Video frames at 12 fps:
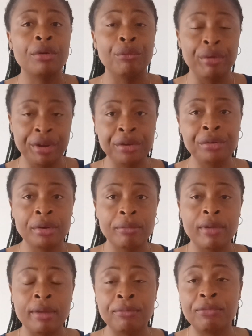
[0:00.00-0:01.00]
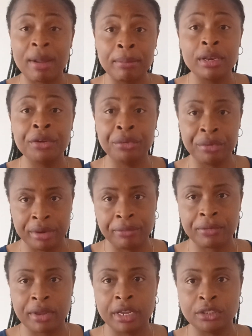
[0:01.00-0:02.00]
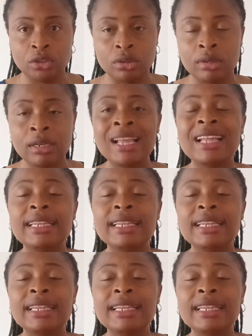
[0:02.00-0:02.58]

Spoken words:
family reunification,